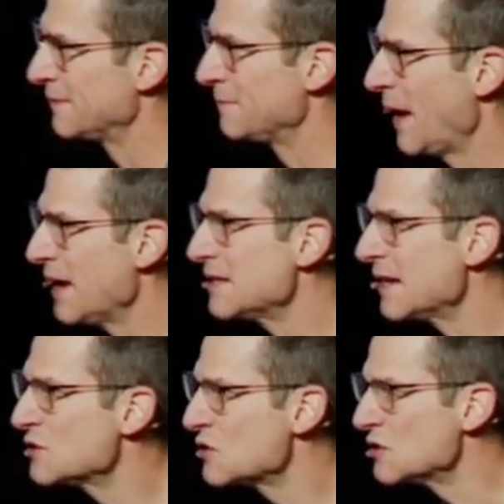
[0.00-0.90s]
Pay
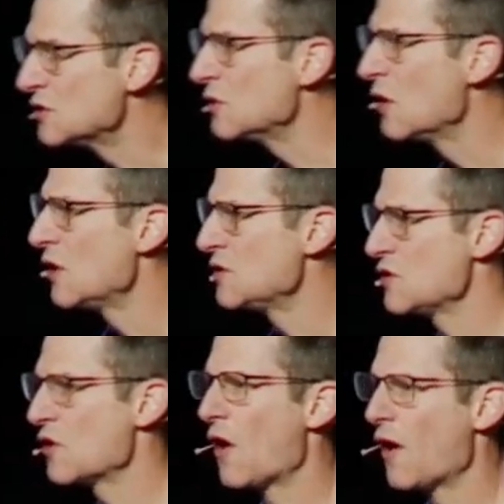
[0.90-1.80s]
attention to, to
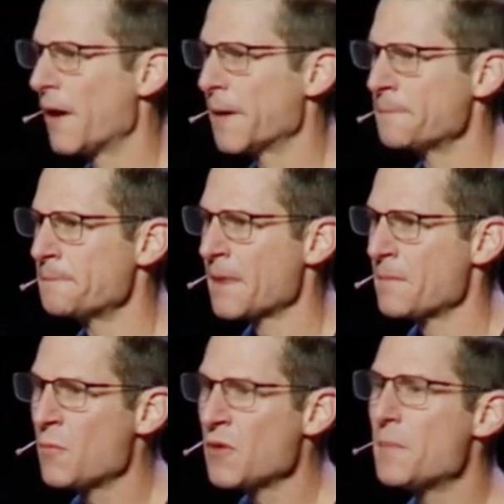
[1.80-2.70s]
your heart.
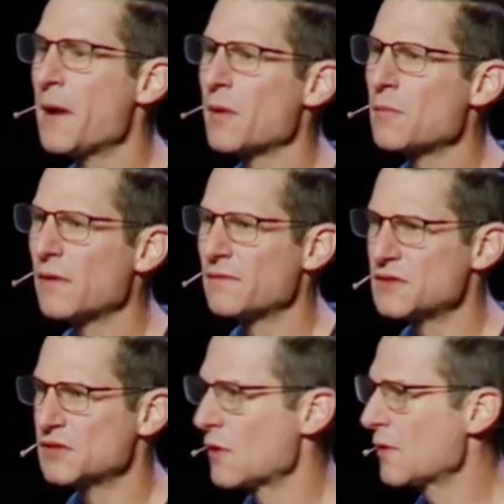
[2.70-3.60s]
Remember the parable of the
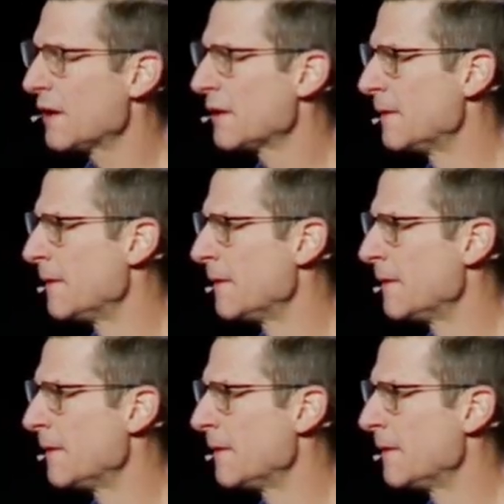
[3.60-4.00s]
sower?